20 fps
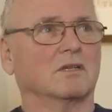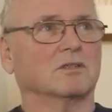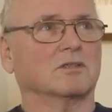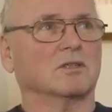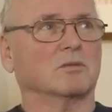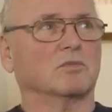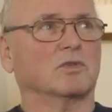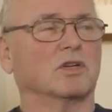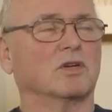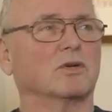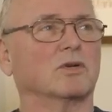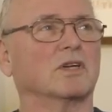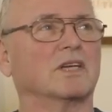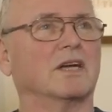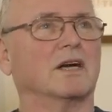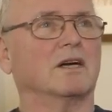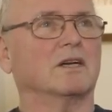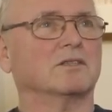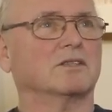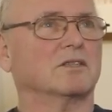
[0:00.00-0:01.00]
some
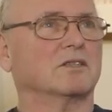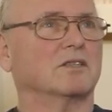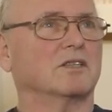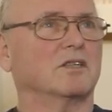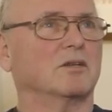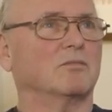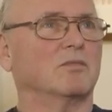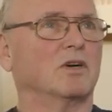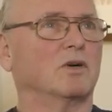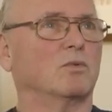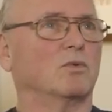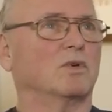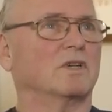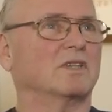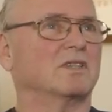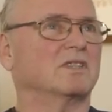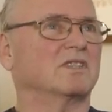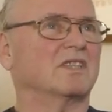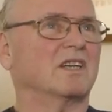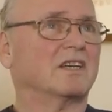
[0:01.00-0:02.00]
curiosity about what
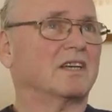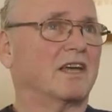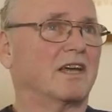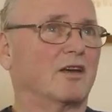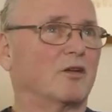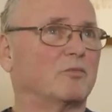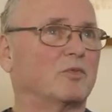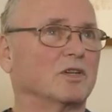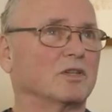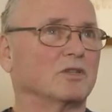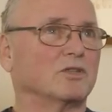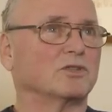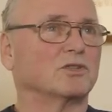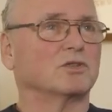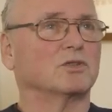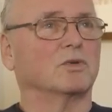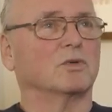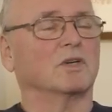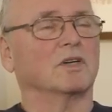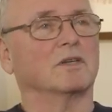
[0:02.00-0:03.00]
is a Camphill
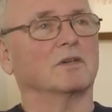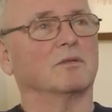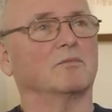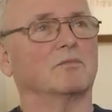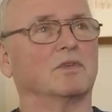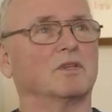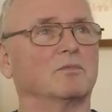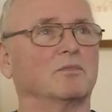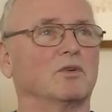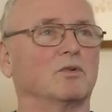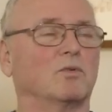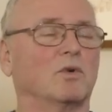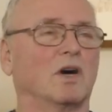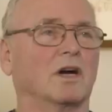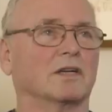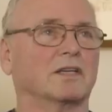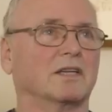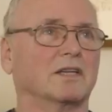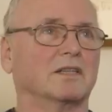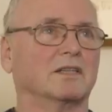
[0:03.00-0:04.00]
store, and people
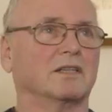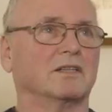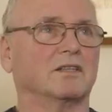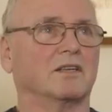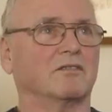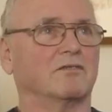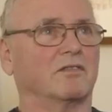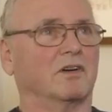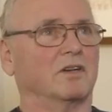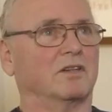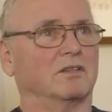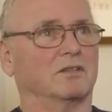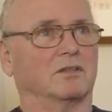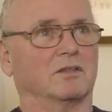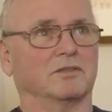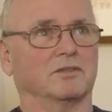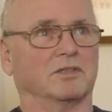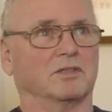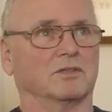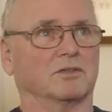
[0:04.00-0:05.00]
walk in and they find all
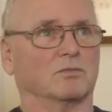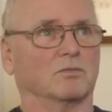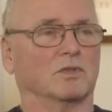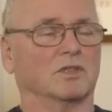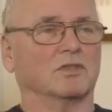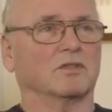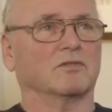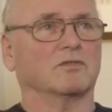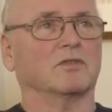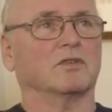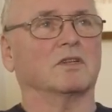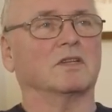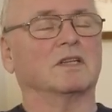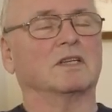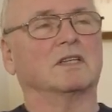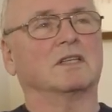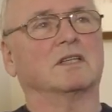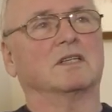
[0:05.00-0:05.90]
these wonderful